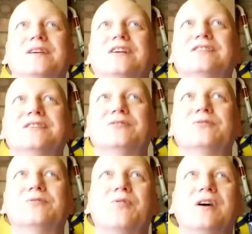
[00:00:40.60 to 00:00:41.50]

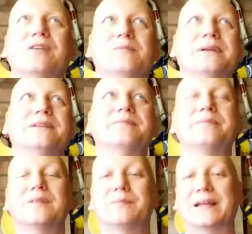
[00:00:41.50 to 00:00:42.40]
until quite a
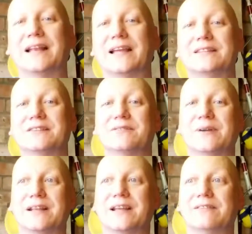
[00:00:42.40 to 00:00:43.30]
bit later
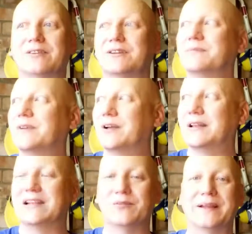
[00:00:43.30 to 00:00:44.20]
when they were a
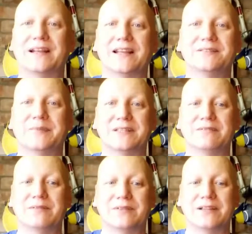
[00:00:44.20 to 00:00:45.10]
little bit less busy
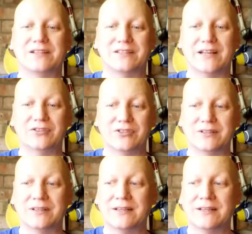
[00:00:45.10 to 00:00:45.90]
with the extension.